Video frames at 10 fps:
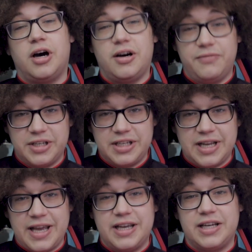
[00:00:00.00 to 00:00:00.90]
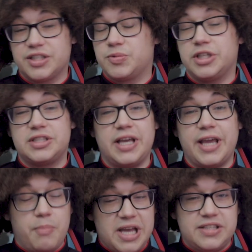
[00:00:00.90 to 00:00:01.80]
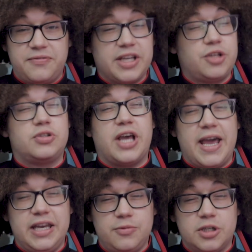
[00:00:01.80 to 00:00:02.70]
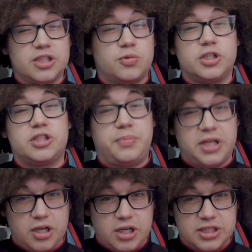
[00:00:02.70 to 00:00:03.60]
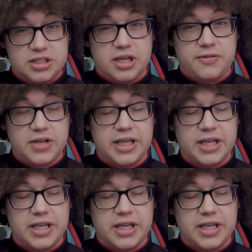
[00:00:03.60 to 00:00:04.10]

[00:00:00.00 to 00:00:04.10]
Other than that, I just want to say a massive thank you to anyone that's watched the Picard stuff,